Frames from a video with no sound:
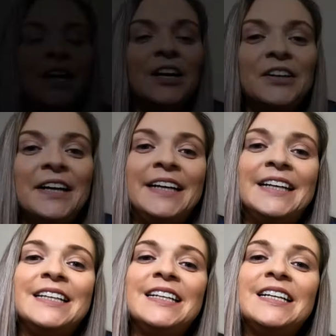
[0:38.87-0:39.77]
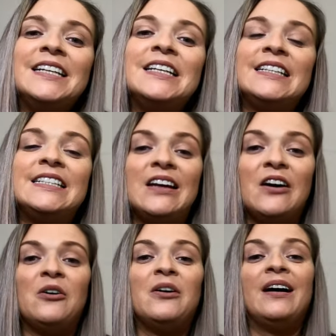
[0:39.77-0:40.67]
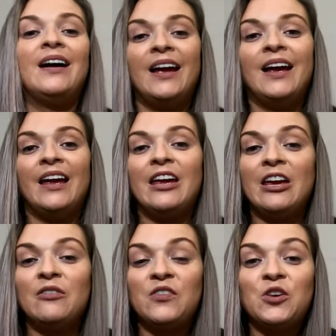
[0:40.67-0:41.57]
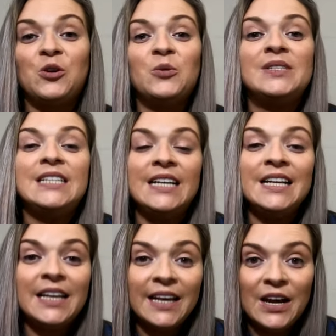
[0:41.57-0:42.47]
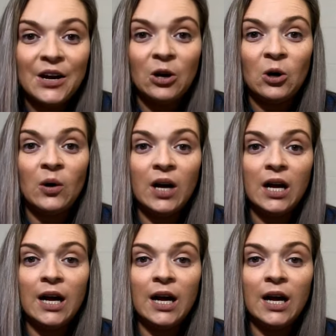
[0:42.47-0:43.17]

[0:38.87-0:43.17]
Okay. So, if you didn't know,